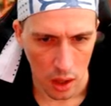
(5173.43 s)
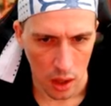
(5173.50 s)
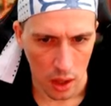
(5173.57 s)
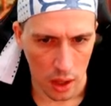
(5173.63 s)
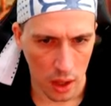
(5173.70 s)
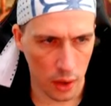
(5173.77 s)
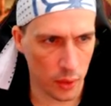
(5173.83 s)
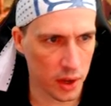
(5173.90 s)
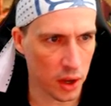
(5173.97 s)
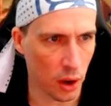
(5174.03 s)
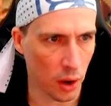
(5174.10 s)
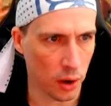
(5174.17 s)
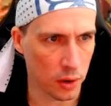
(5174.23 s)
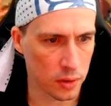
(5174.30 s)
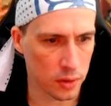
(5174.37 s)
There we
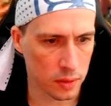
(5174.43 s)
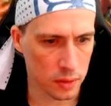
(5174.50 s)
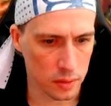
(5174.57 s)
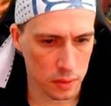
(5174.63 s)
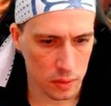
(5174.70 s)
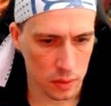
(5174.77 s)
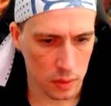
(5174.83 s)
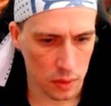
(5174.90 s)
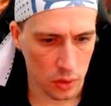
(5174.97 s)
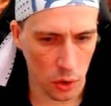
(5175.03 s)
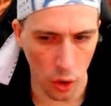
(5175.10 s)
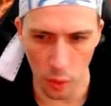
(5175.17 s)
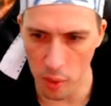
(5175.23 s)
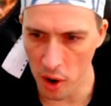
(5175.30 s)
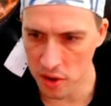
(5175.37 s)
go.
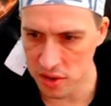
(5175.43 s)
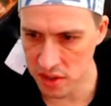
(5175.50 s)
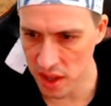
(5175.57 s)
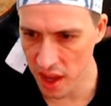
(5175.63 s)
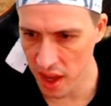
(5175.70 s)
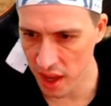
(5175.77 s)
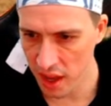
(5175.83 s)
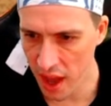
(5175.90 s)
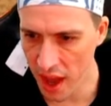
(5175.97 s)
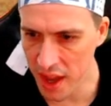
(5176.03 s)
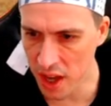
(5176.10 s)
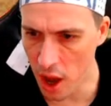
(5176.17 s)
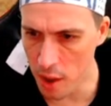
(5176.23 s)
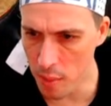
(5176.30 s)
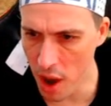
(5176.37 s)
Almost there. There you
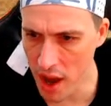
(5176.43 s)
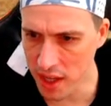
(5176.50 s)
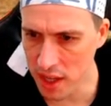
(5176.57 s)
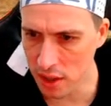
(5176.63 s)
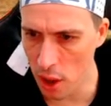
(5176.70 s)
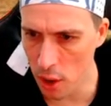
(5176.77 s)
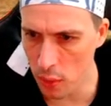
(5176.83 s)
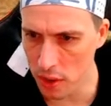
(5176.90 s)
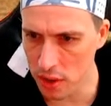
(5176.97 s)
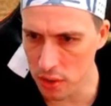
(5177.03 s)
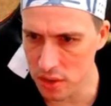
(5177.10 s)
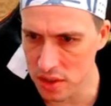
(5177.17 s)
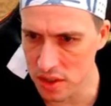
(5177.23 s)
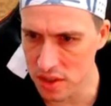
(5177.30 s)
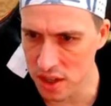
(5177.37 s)
go, Mikey Lower.
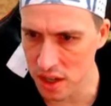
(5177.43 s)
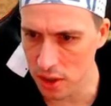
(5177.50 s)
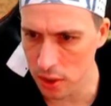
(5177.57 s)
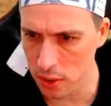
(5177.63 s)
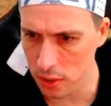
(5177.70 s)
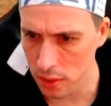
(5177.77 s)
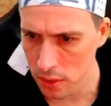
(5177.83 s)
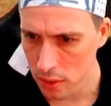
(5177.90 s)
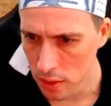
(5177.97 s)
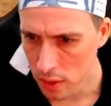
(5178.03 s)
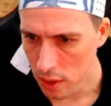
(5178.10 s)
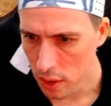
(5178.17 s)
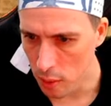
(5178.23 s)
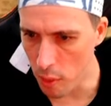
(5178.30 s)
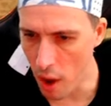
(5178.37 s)
Good to see you.
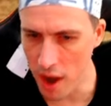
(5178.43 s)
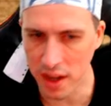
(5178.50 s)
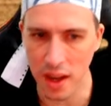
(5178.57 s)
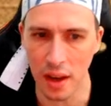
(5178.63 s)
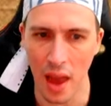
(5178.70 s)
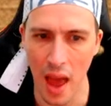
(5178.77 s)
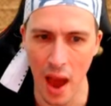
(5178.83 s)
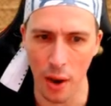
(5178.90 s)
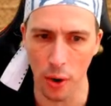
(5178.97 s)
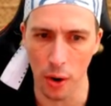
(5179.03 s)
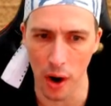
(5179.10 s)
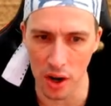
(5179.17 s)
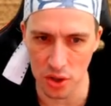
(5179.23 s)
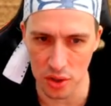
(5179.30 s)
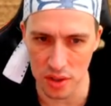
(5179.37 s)
Mikey Lauer,
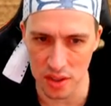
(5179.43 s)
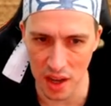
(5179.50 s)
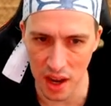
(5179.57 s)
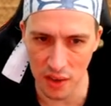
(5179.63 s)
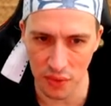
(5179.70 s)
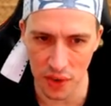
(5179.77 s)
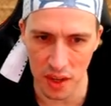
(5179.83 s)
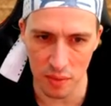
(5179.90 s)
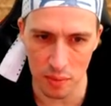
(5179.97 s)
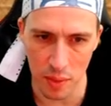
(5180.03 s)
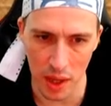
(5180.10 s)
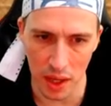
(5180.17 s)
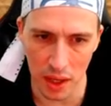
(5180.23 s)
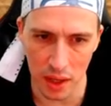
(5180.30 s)
I should say. Forgive me.